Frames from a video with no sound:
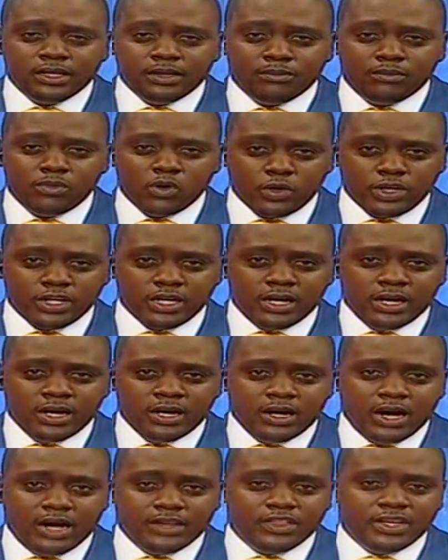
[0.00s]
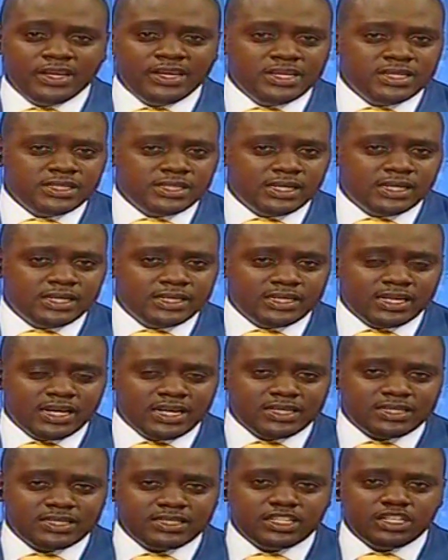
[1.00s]
border and the hinterland
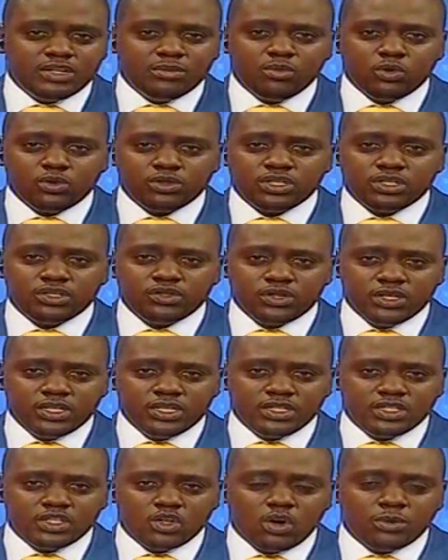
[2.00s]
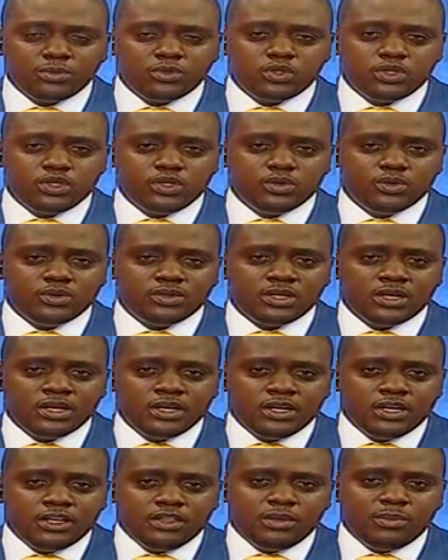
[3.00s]
has seen most traders opt to use
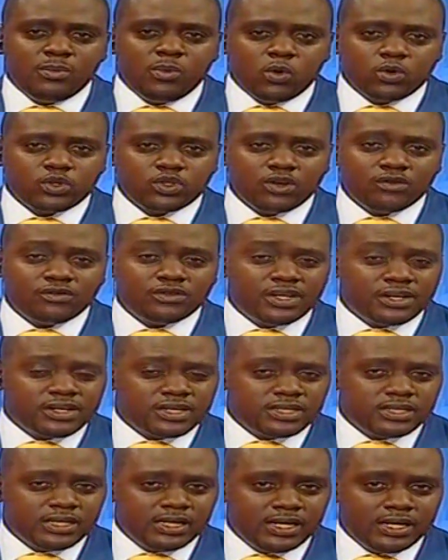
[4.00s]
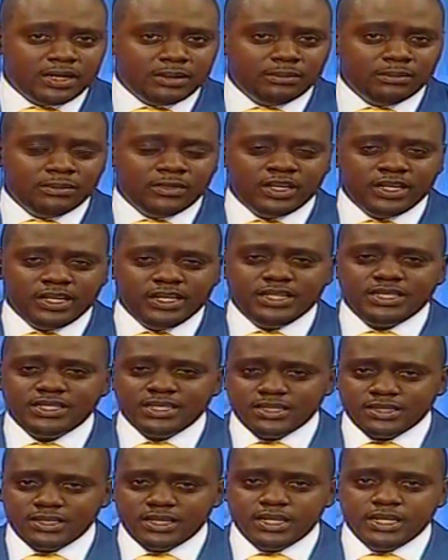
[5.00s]
the port of Dar es Salaam in
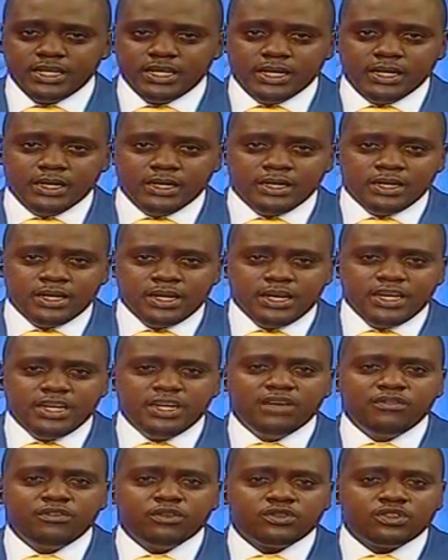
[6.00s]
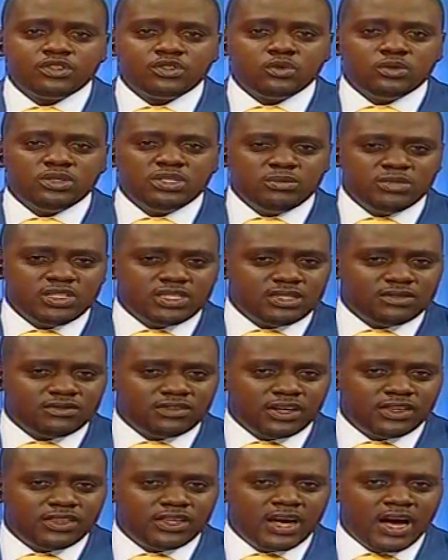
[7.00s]
Tanzania. In efforts to
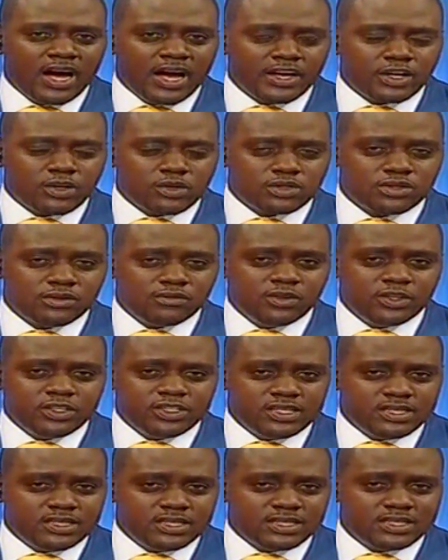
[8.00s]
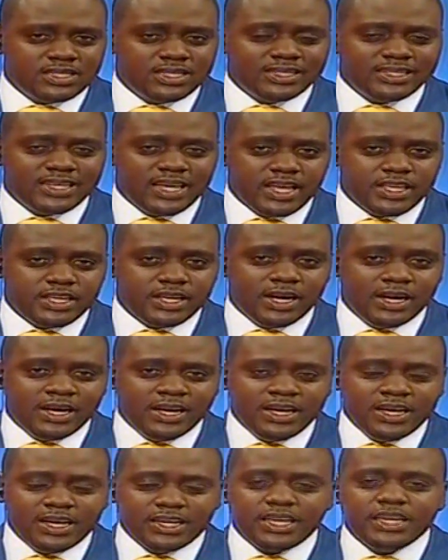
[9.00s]
demystify the high cost of logistics in Kenya,
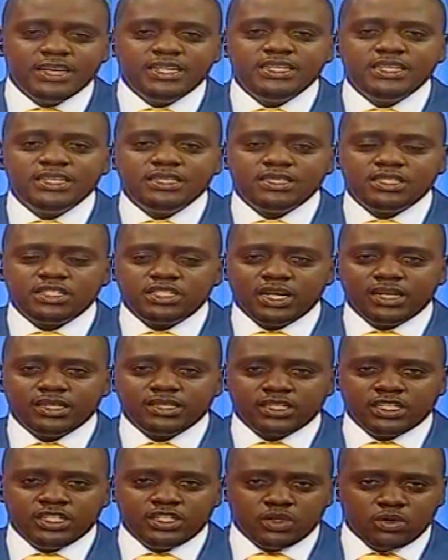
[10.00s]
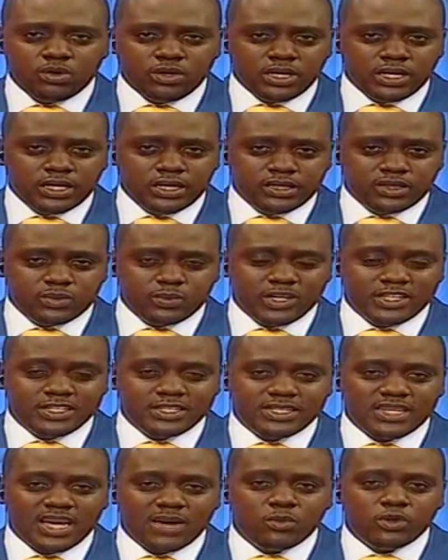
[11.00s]
K T N's Charles Gitonga spent
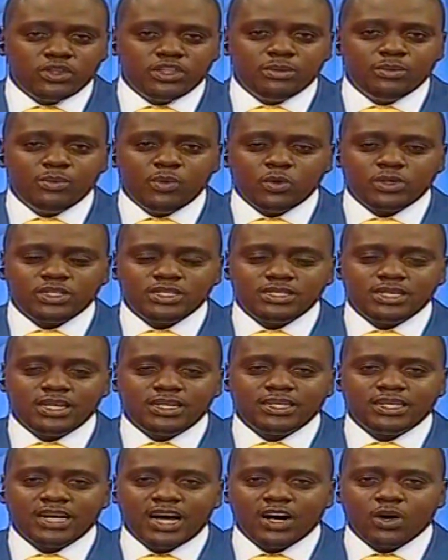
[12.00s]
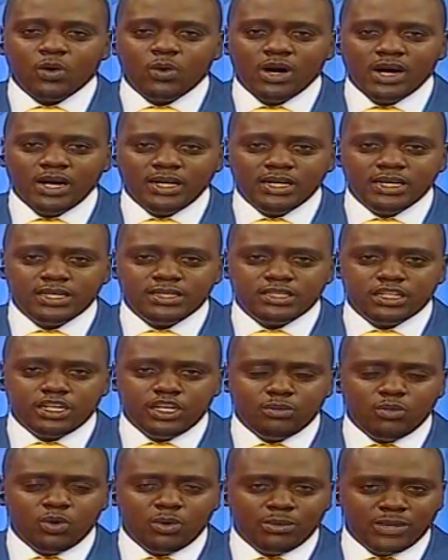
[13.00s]
time with importers and cargo handlers
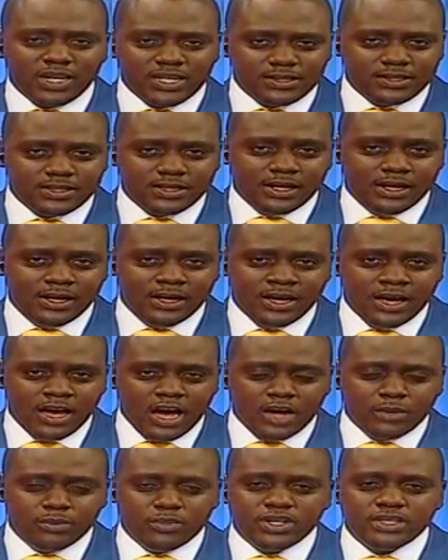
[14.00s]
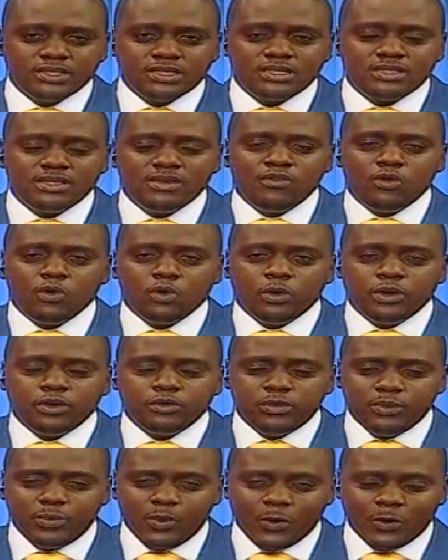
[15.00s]
in Mombasa and brings us the following
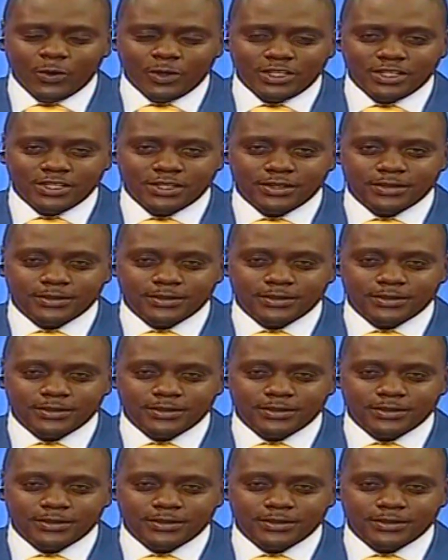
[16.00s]
report.